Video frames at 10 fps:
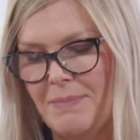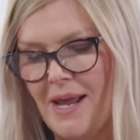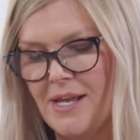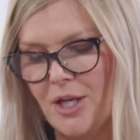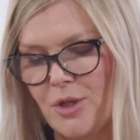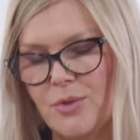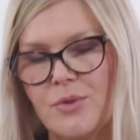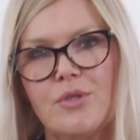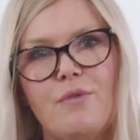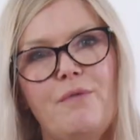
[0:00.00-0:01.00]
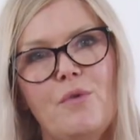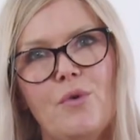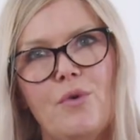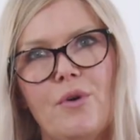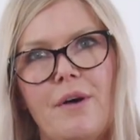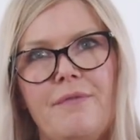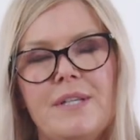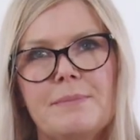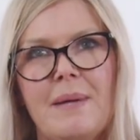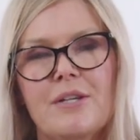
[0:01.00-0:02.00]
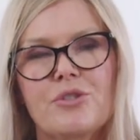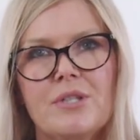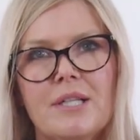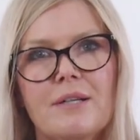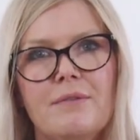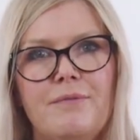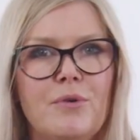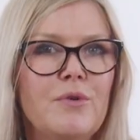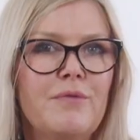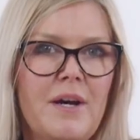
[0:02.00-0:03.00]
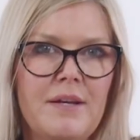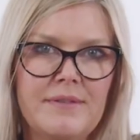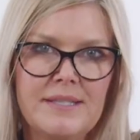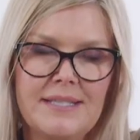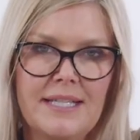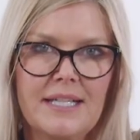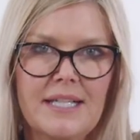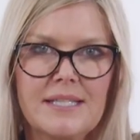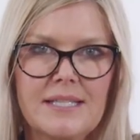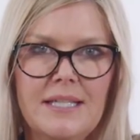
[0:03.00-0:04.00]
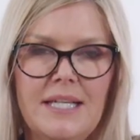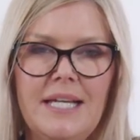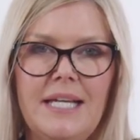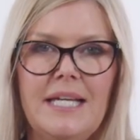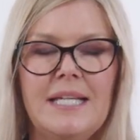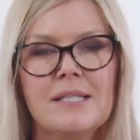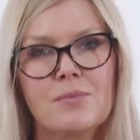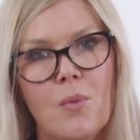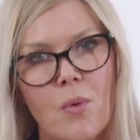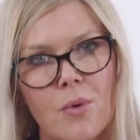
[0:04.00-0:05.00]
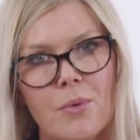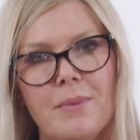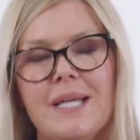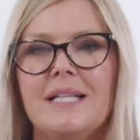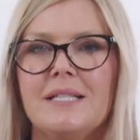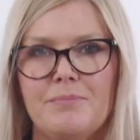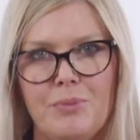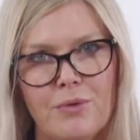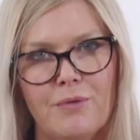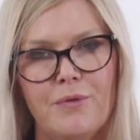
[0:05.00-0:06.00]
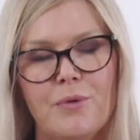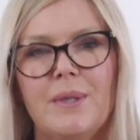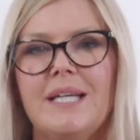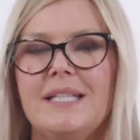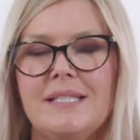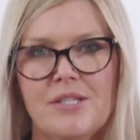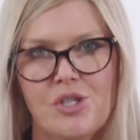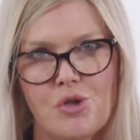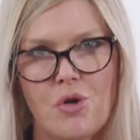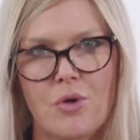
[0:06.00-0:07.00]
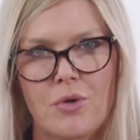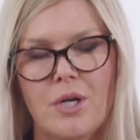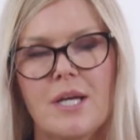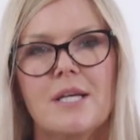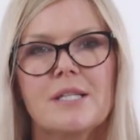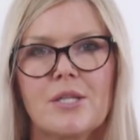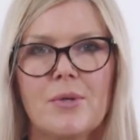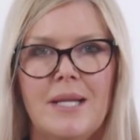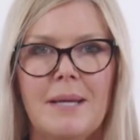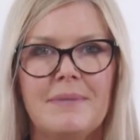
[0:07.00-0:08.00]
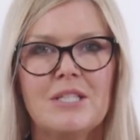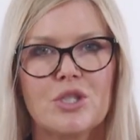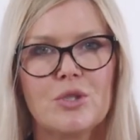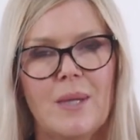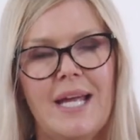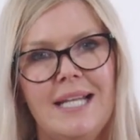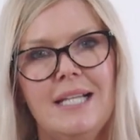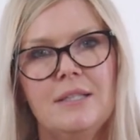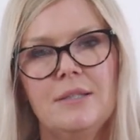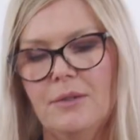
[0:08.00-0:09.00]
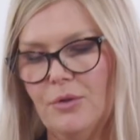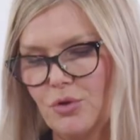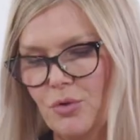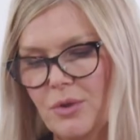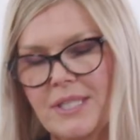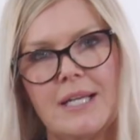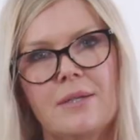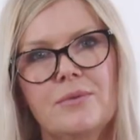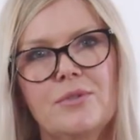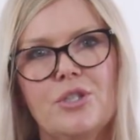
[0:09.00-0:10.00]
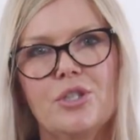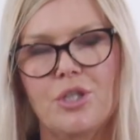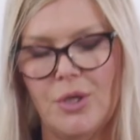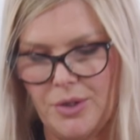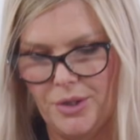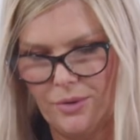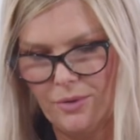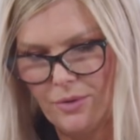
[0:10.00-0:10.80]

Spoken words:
better used for a Fitzpatrick 4, 5 and 6. It is warm, it is beautiful, it is strong. So let me do a little drawdown to show you.